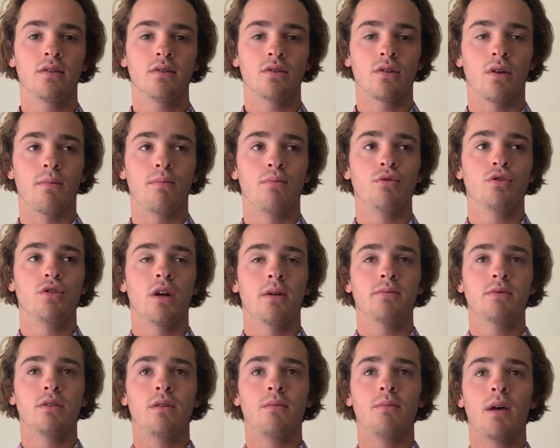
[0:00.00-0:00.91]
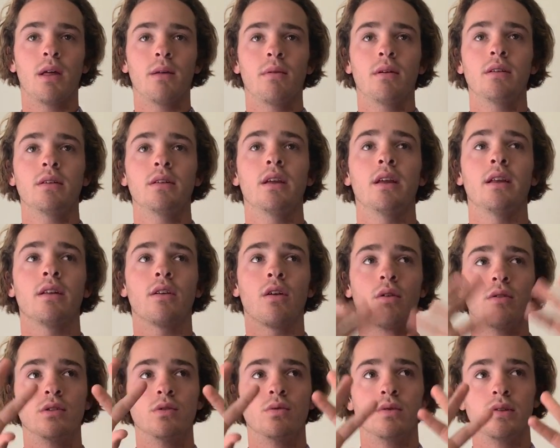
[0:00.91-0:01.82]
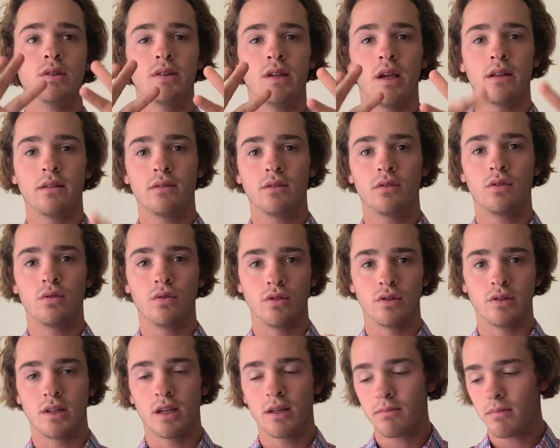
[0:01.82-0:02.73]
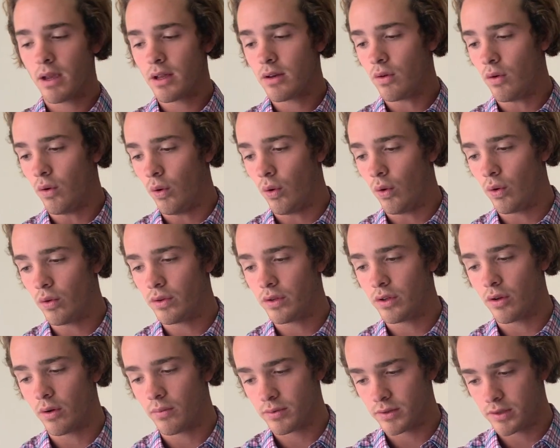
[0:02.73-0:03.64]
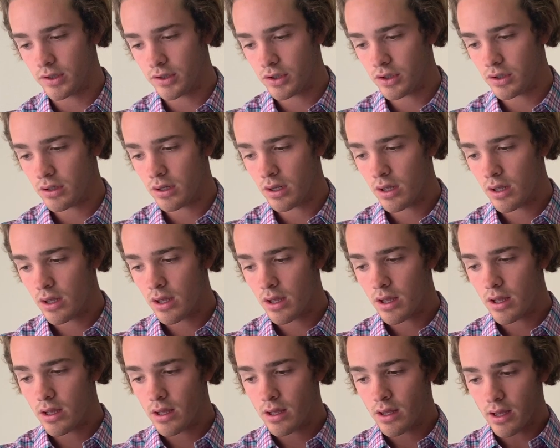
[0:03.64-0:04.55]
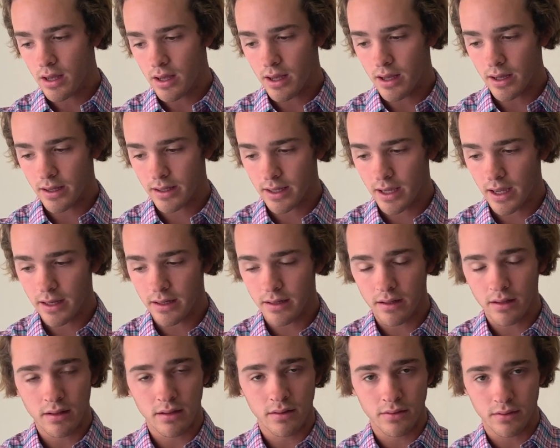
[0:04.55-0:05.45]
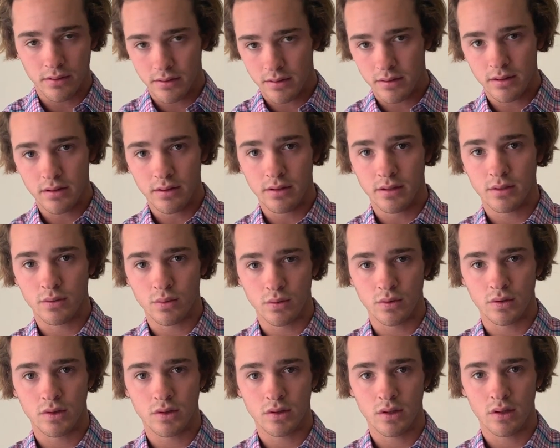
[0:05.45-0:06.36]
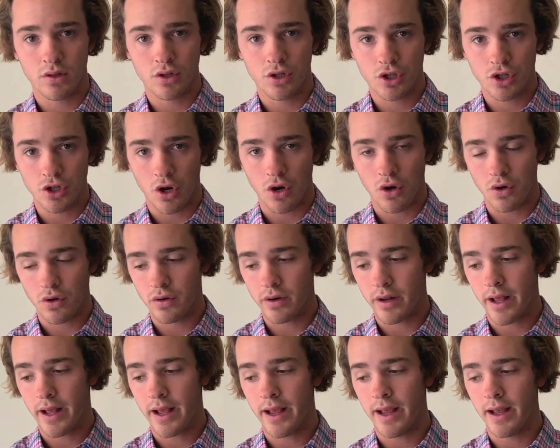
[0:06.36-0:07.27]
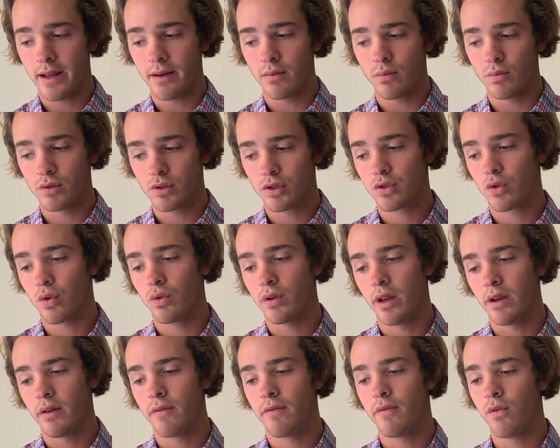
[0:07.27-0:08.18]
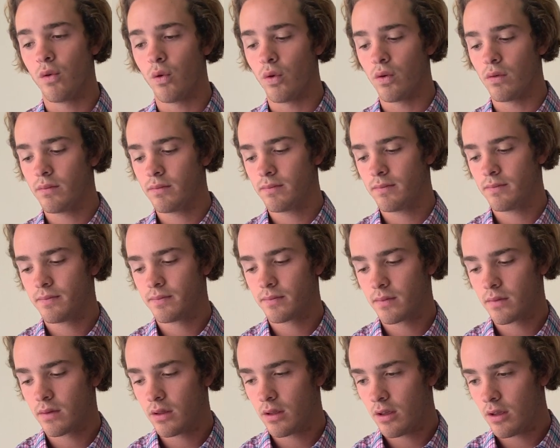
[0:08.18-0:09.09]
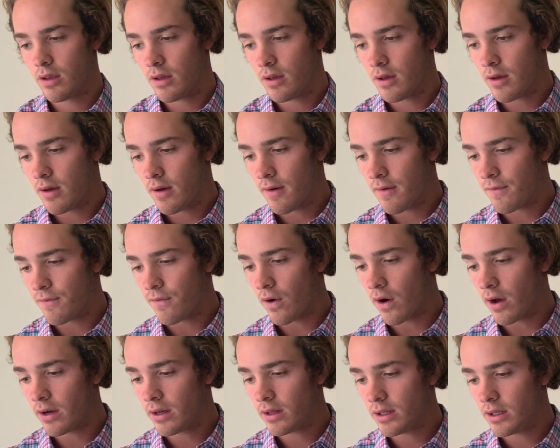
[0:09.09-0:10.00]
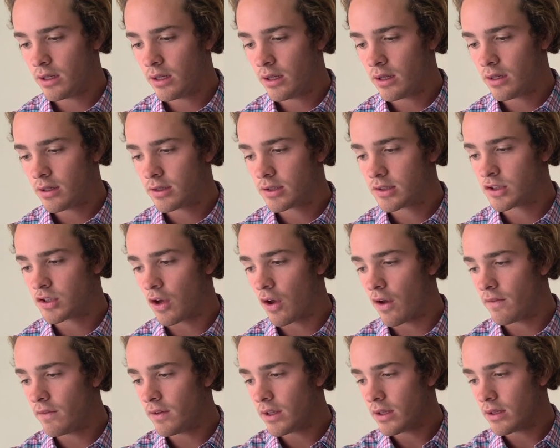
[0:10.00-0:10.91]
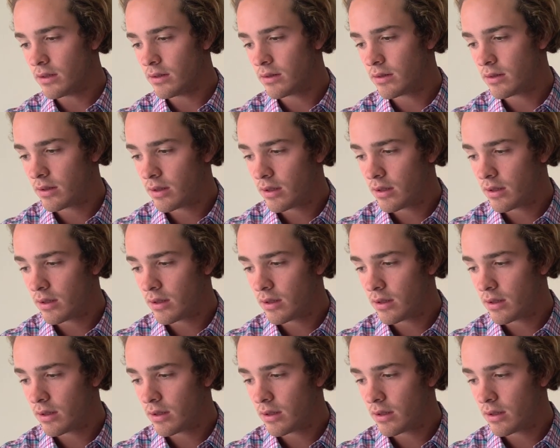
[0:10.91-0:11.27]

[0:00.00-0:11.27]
So push up to the belly button and go into a set to your teammate or the opposition. Again, this was shown and was scored at a 4. Finally, serving.